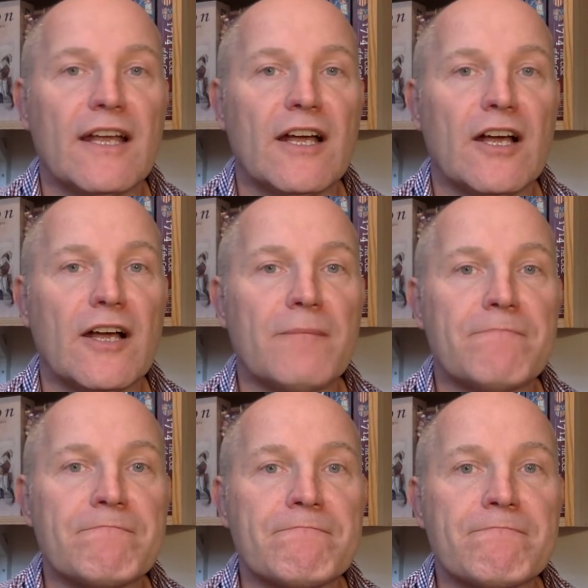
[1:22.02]

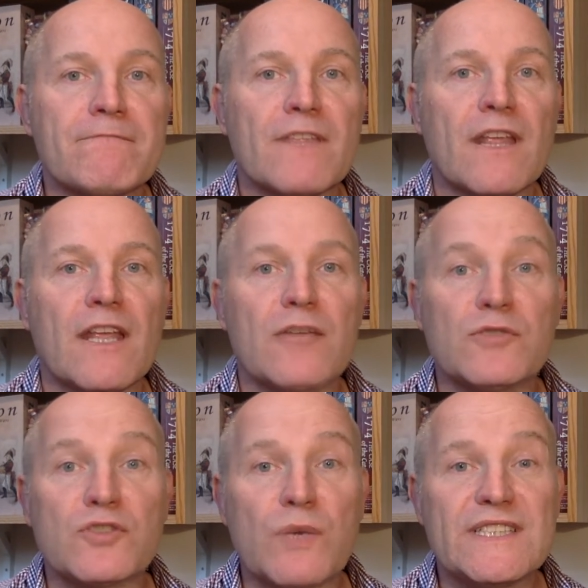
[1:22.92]
It
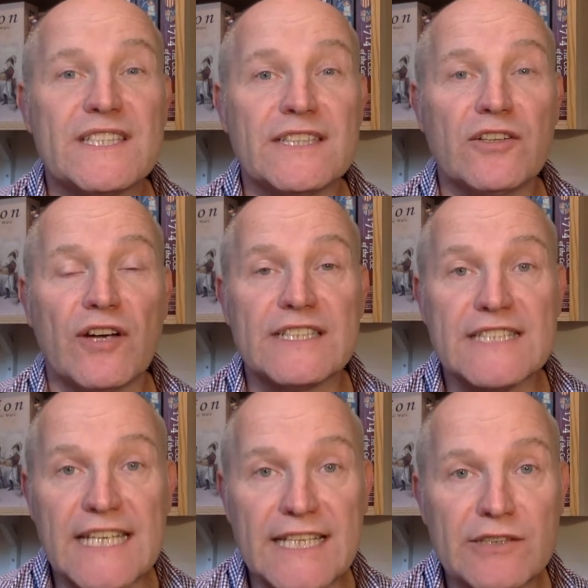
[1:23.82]
was
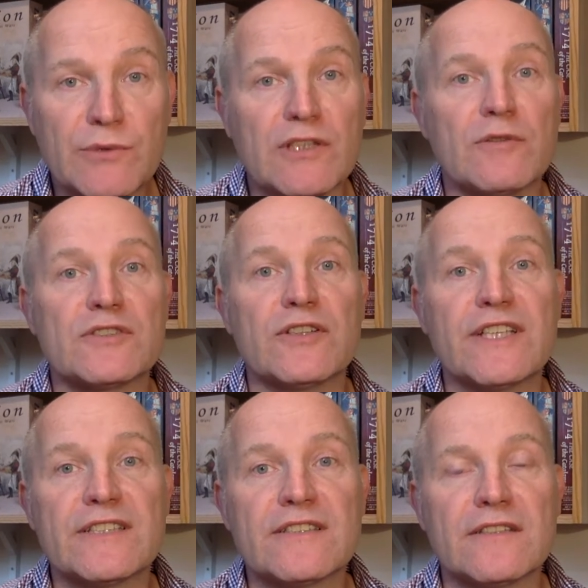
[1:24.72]
2019 when I was
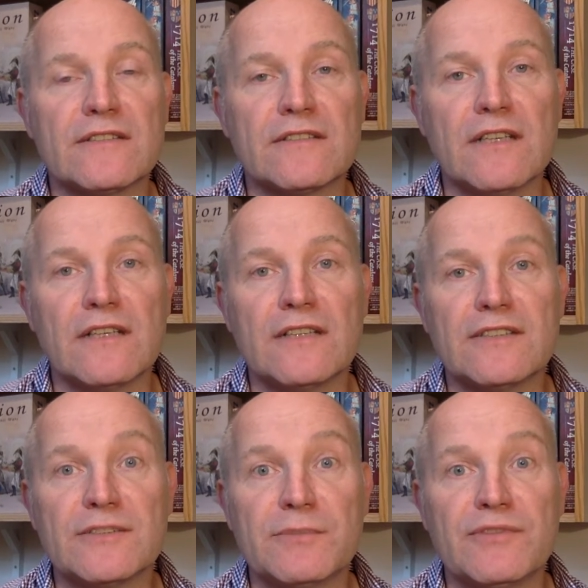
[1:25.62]
looking, so
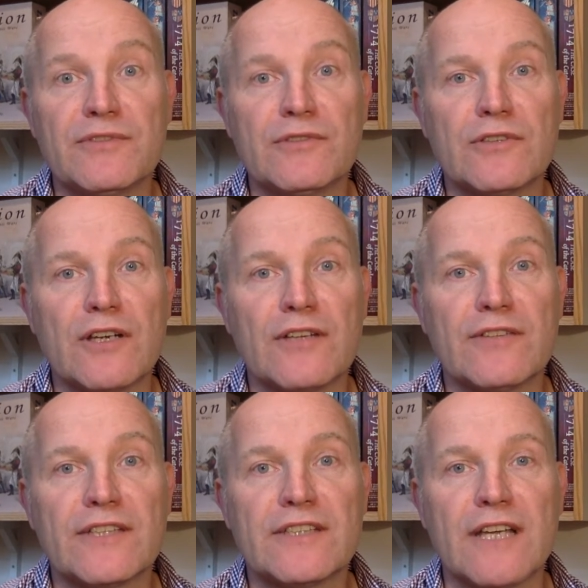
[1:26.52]
this is before COVID,